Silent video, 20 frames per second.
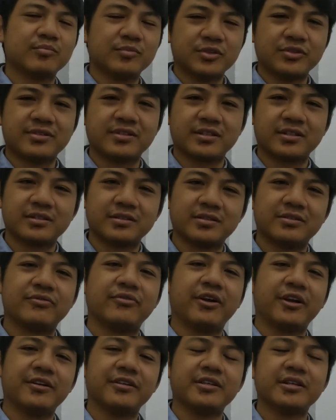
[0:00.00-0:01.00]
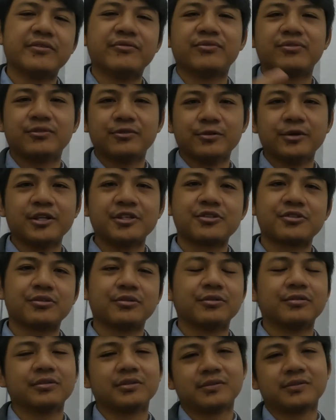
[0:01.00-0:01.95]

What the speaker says: music is very influential,